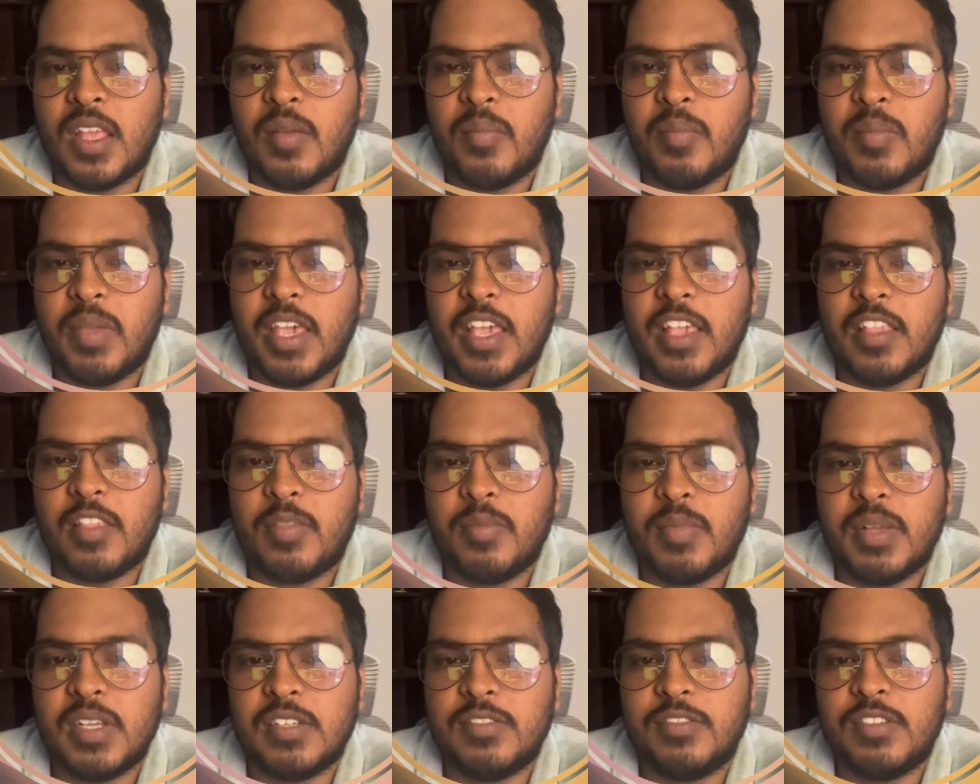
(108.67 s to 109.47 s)

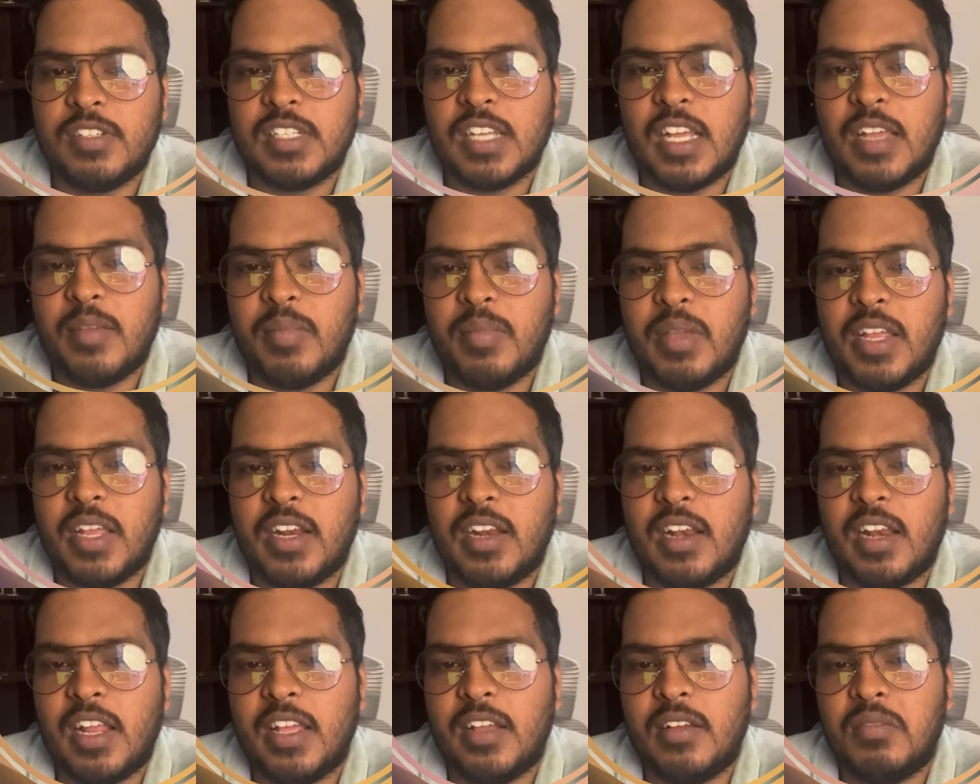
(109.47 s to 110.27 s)
base mesh which I
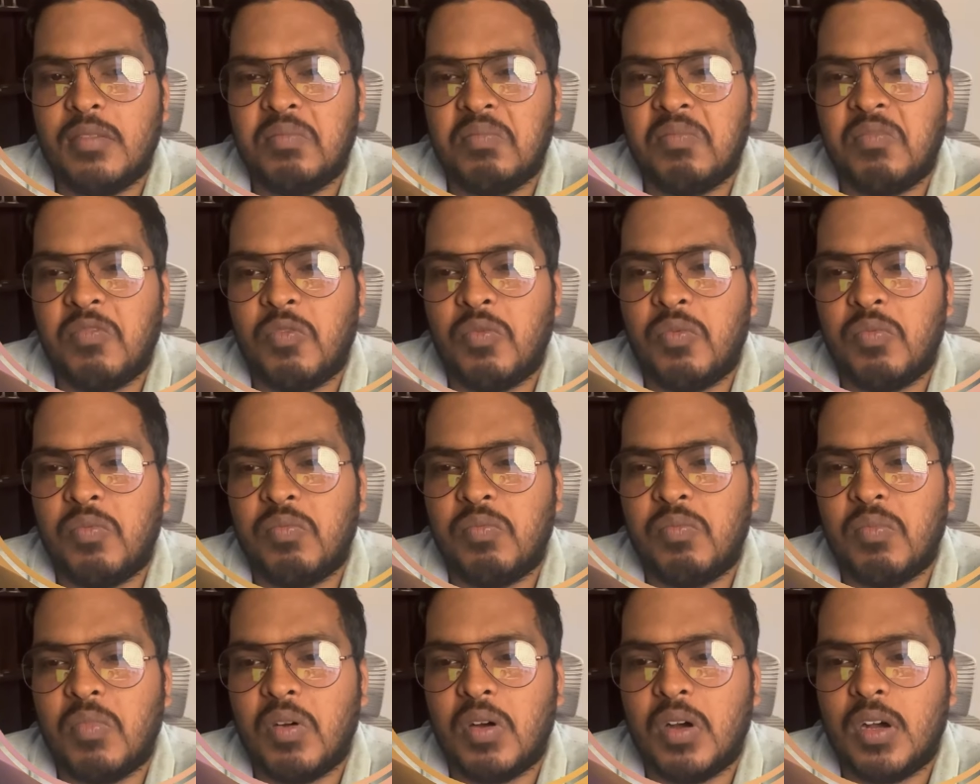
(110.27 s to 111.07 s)
made like
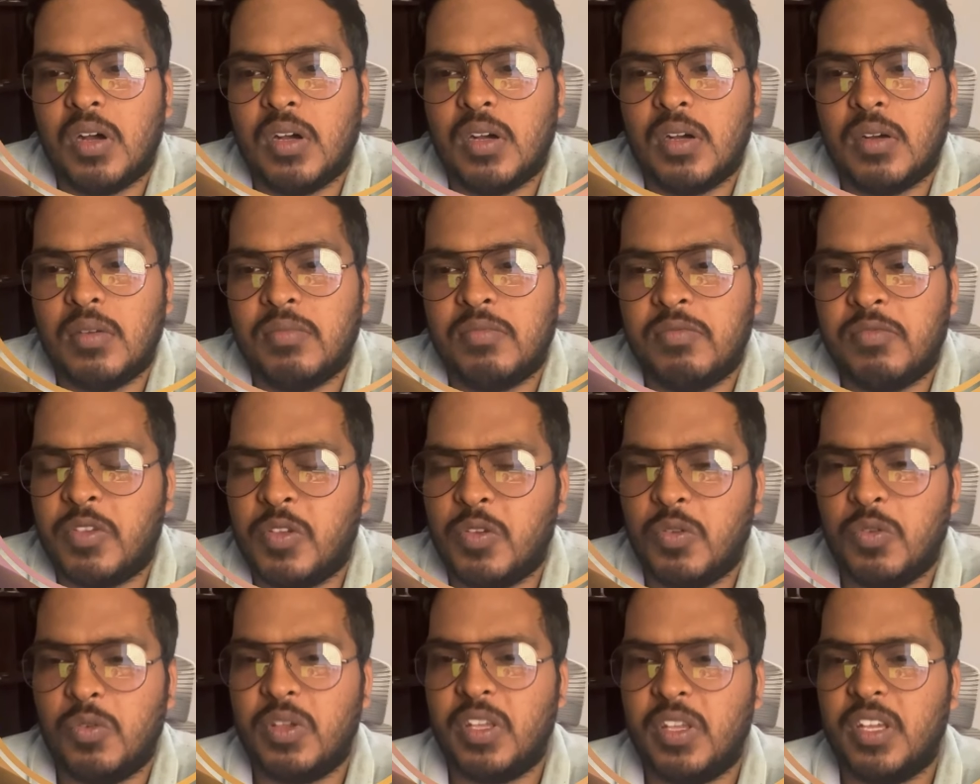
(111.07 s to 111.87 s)
a
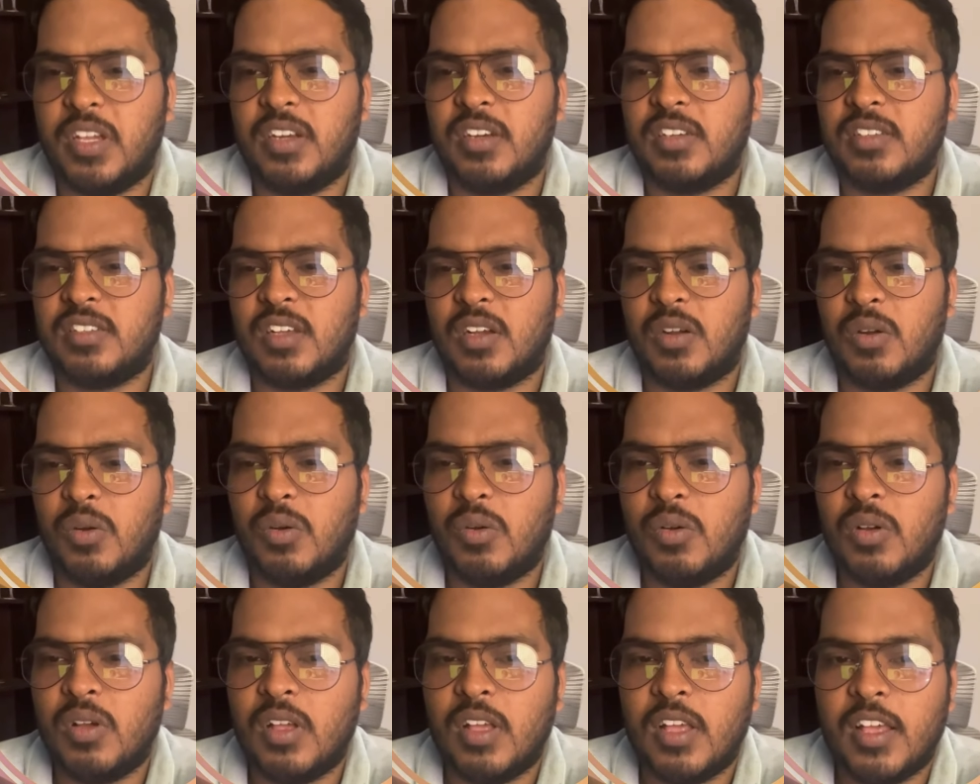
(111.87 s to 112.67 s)
few years
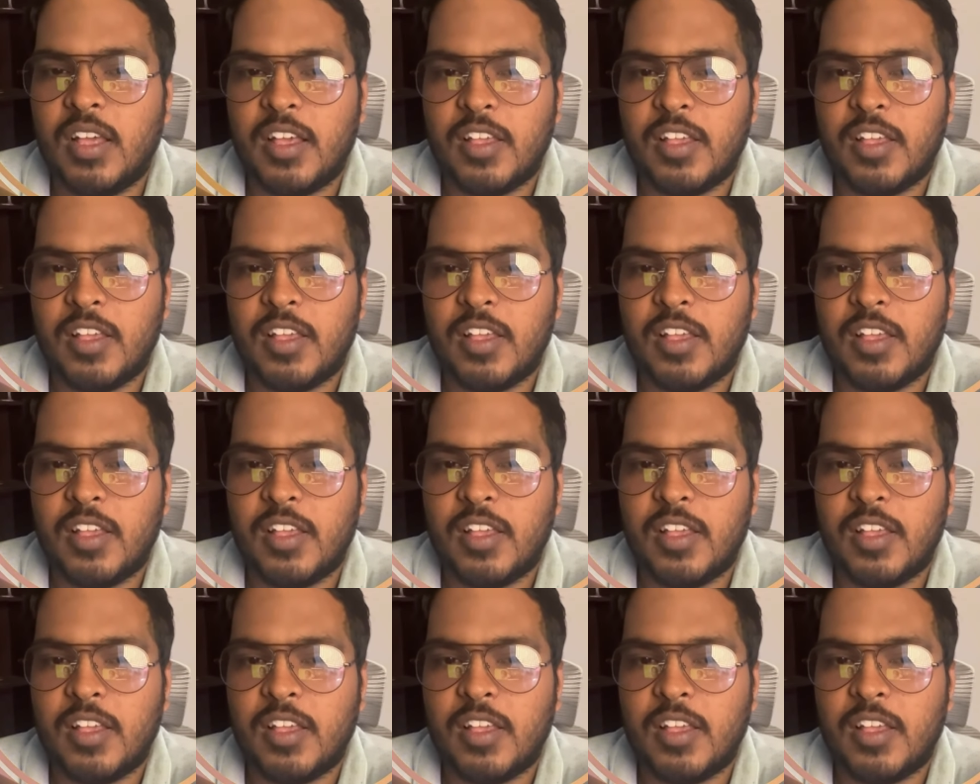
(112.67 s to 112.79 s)
ago.